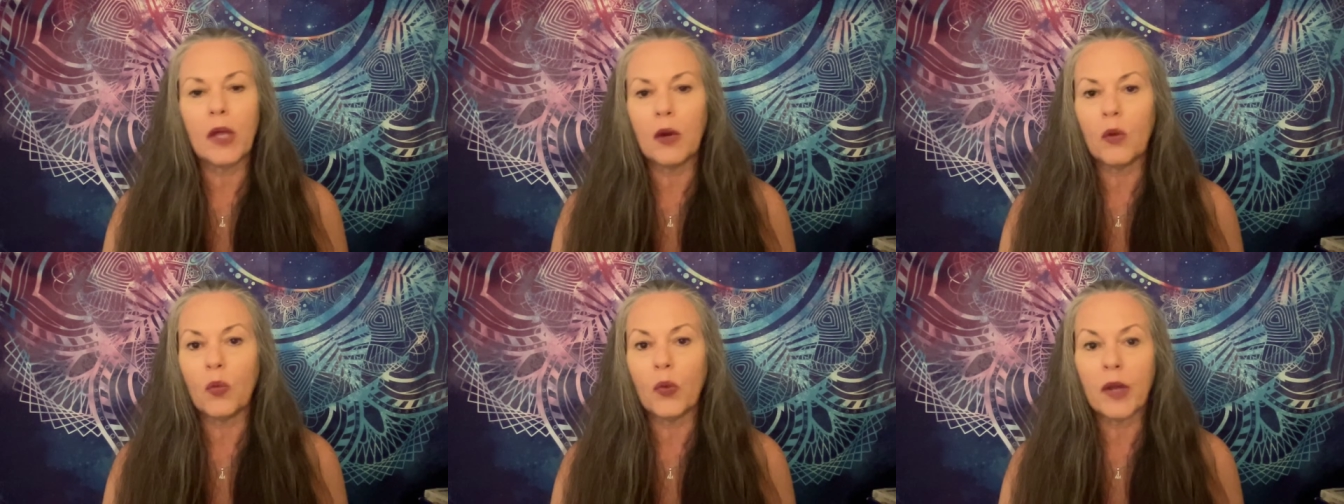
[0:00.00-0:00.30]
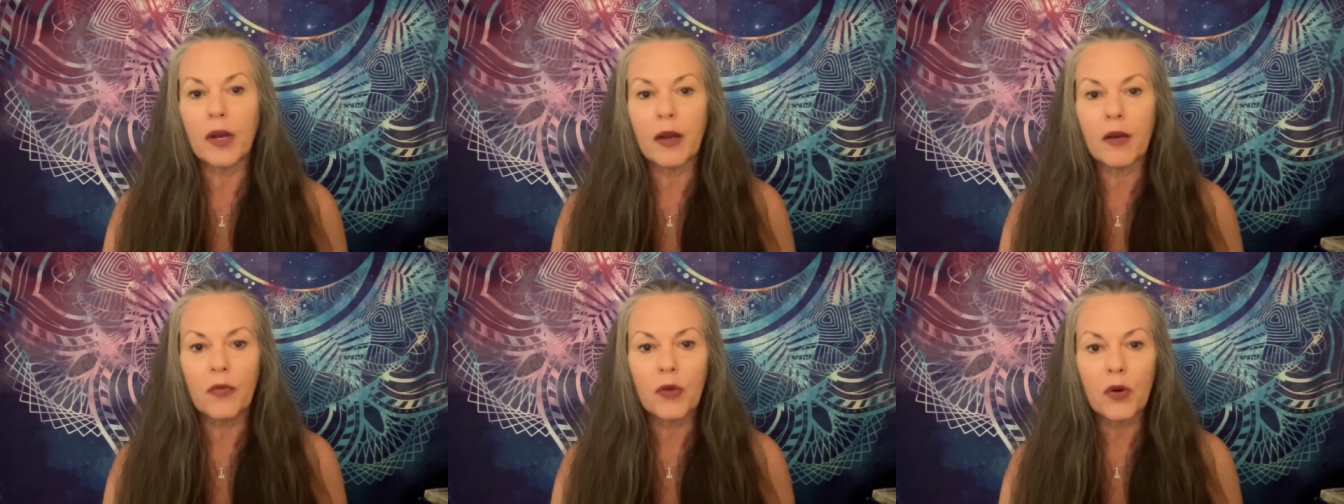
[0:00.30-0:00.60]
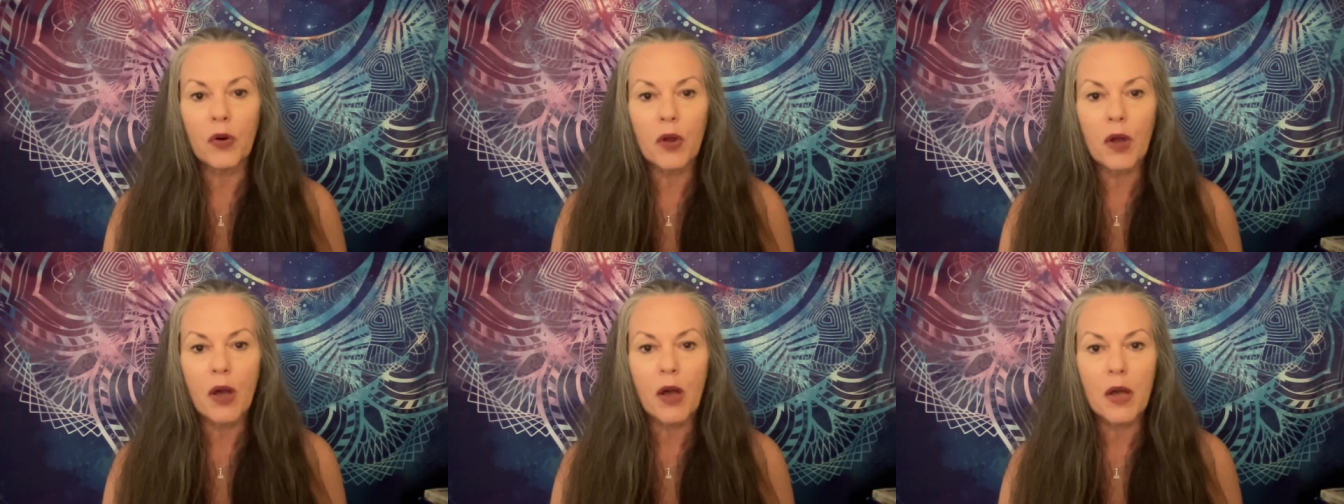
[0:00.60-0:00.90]
in
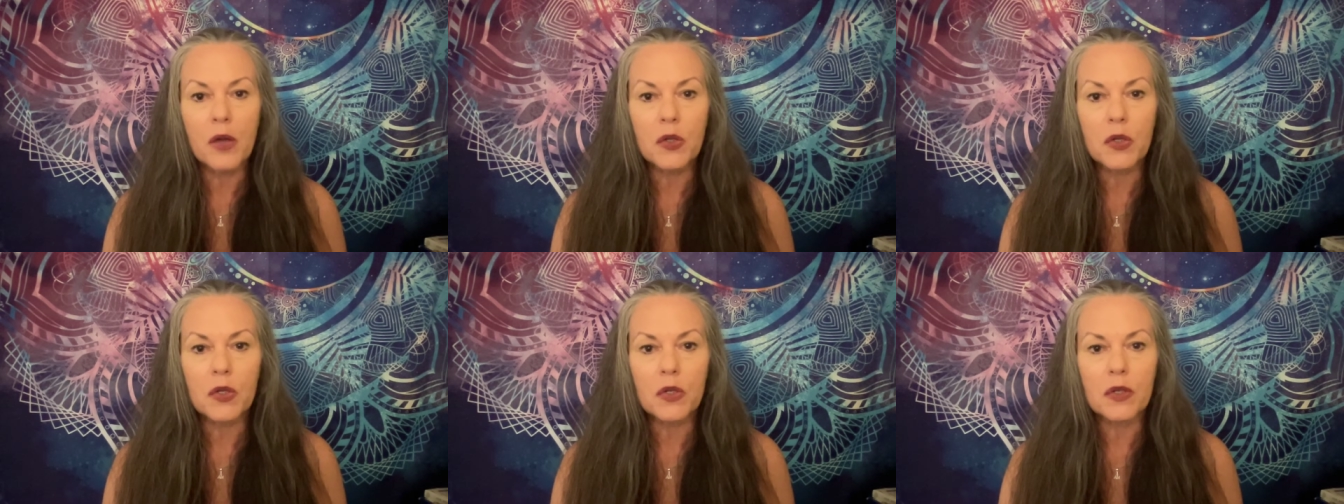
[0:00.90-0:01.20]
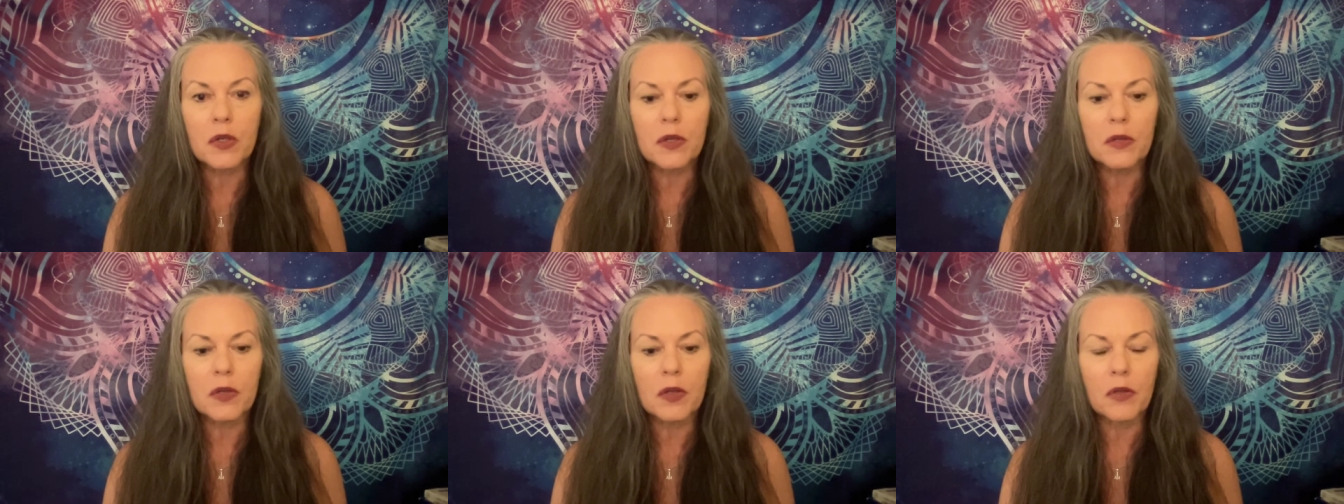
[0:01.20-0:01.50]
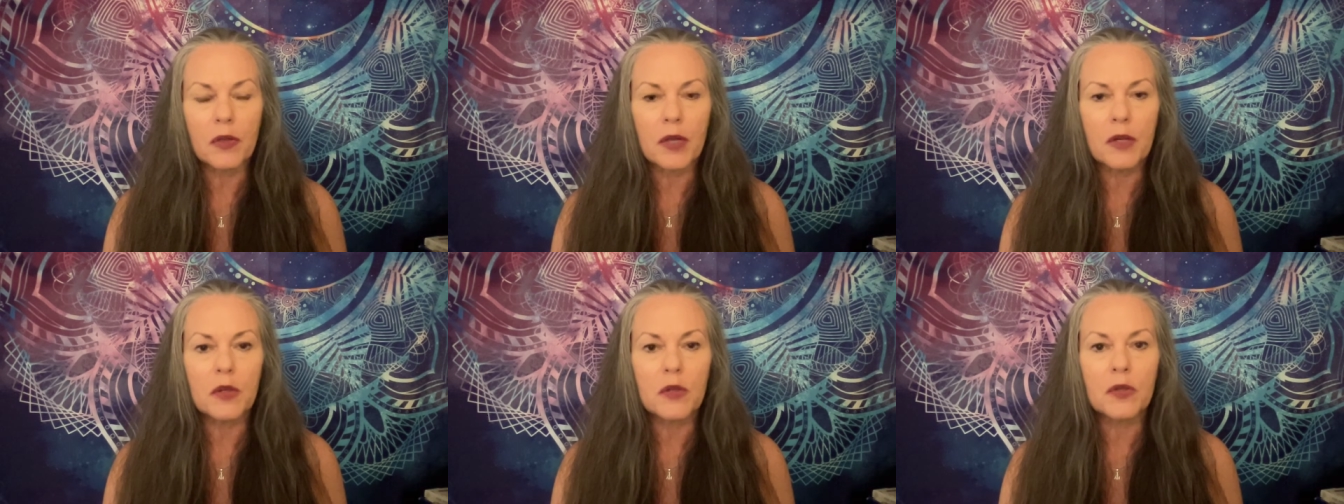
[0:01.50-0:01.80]
whatever consciousness
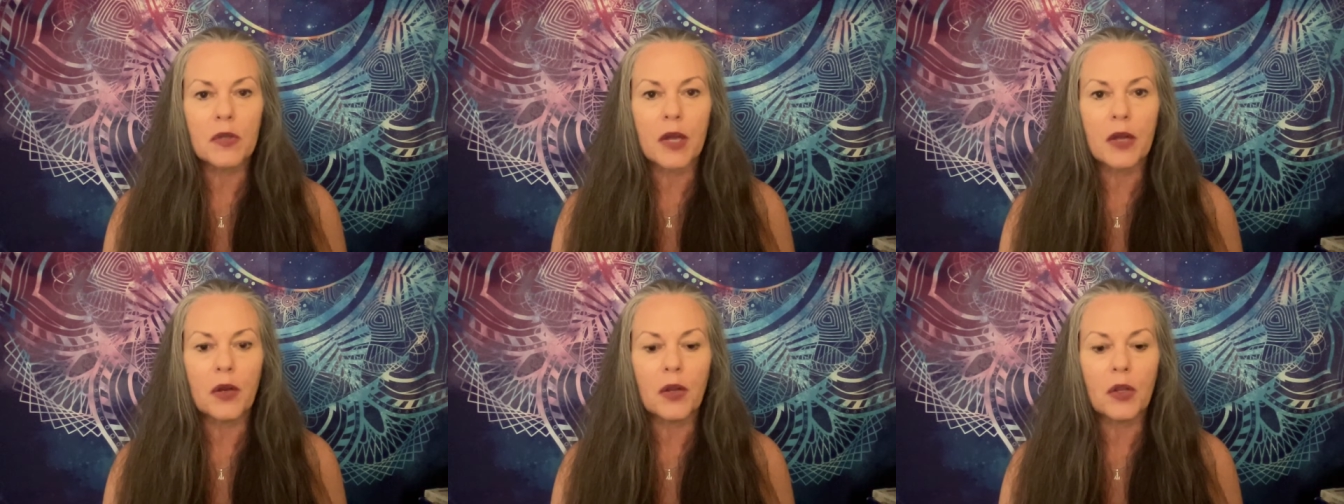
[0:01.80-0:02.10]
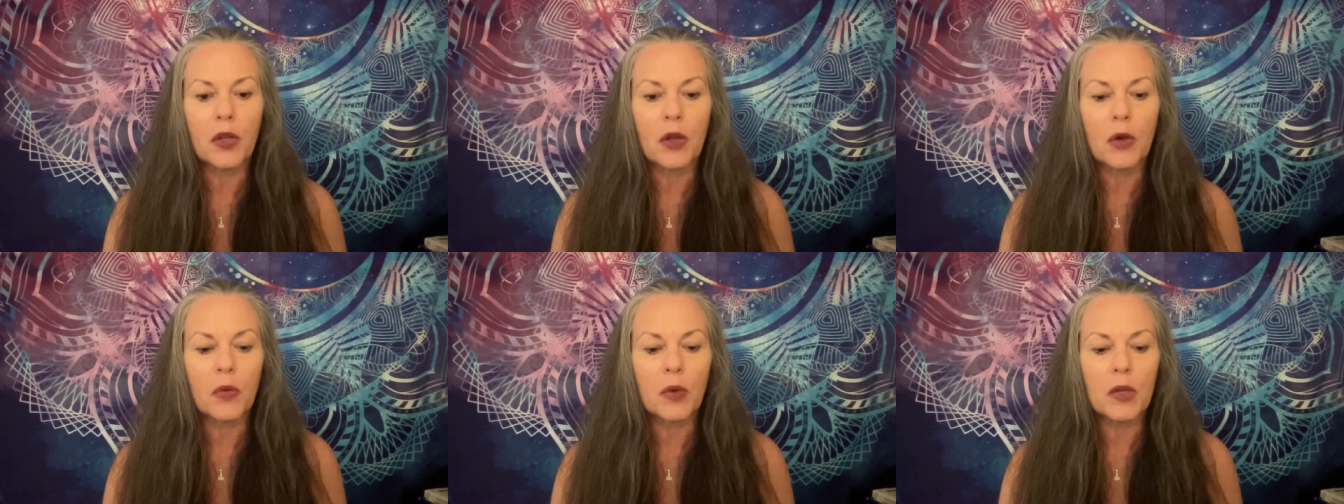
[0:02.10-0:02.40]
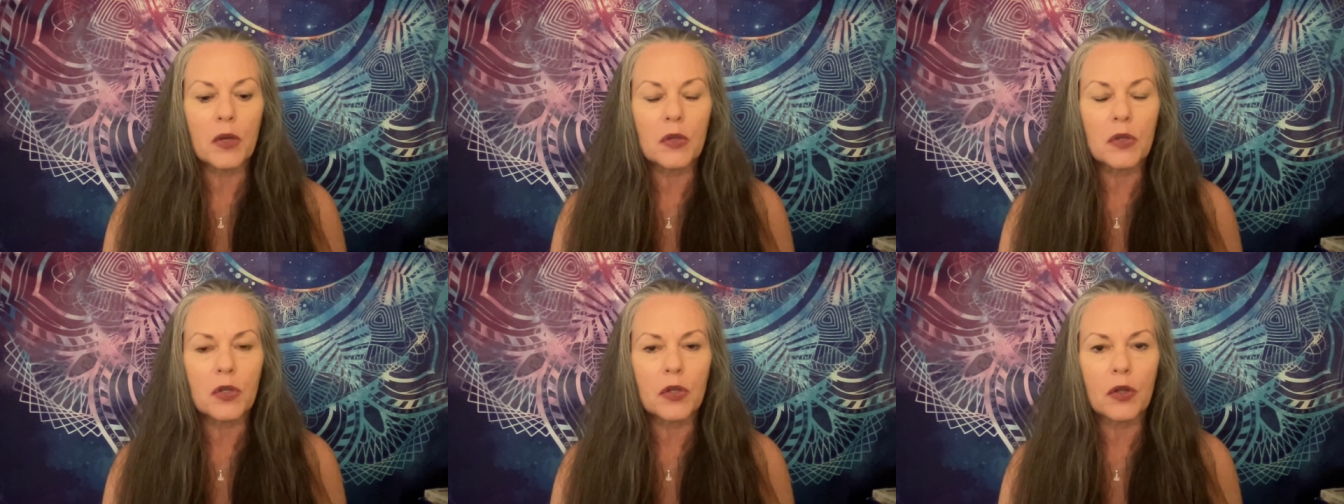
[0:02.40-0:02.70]
that they decide to go
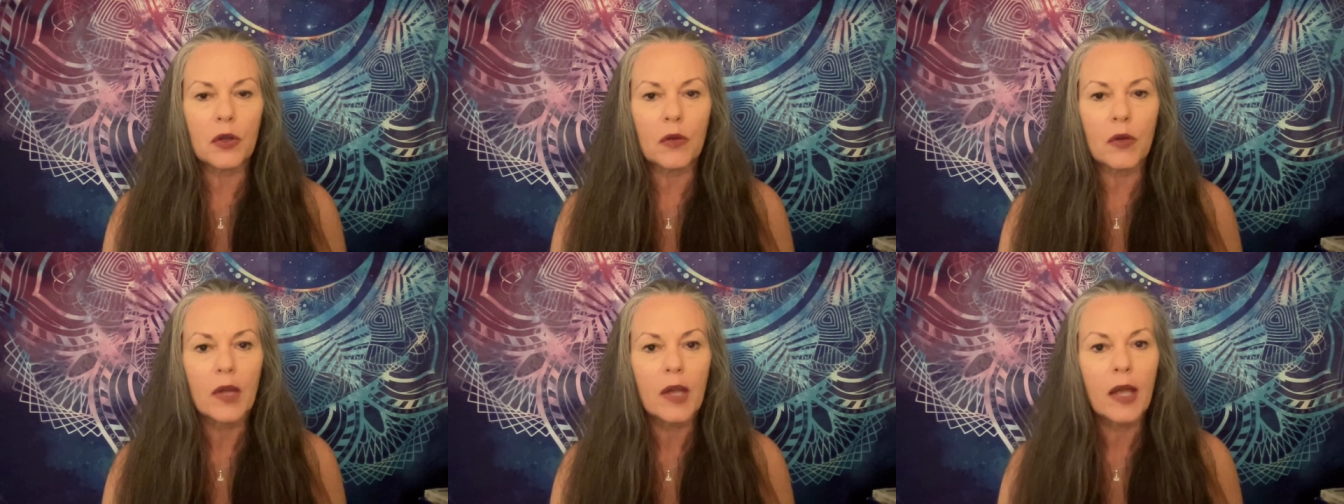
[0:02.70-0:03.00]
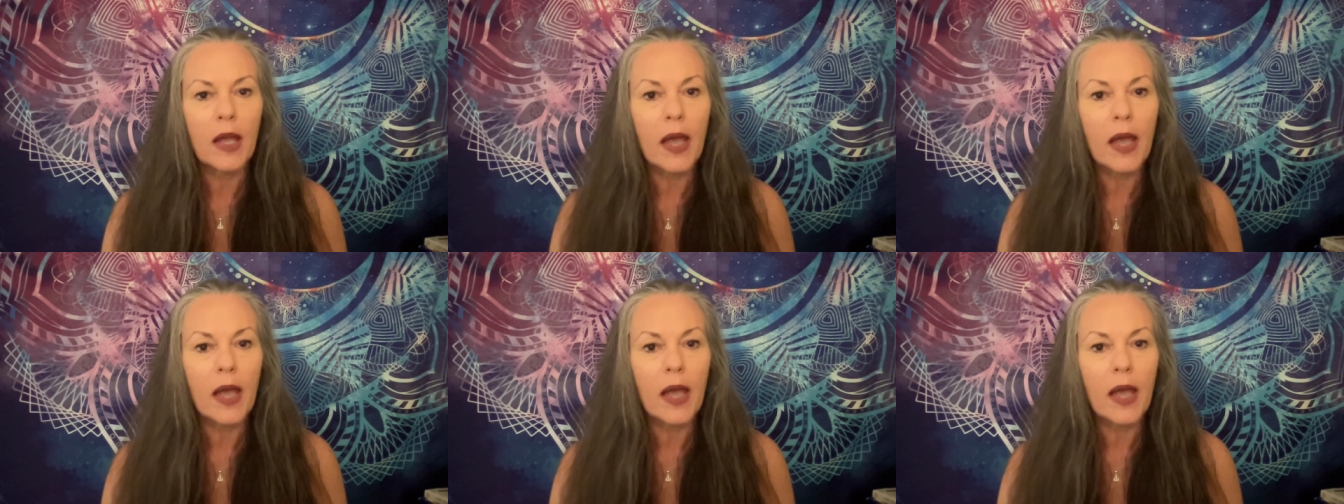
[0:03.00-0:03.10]
into.